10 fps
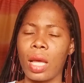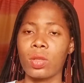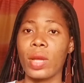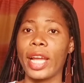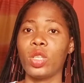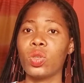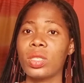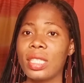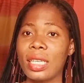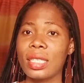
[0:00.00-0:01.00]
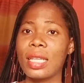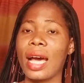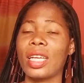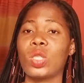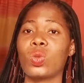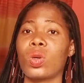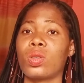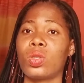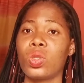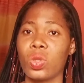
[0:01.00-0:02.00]
So I noticed that it
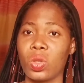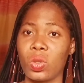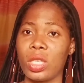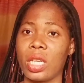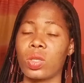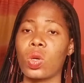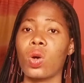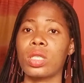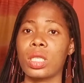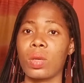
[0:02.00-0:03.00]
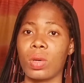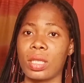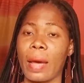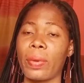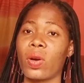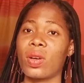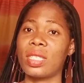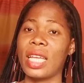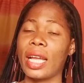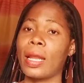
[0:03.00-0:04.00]
was due to the salty water because
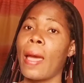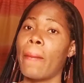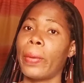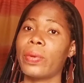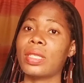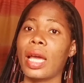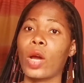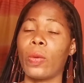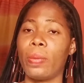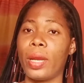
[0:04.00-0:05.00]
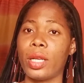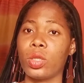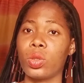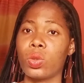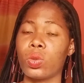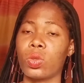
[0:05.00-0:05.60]
then people started complaining too.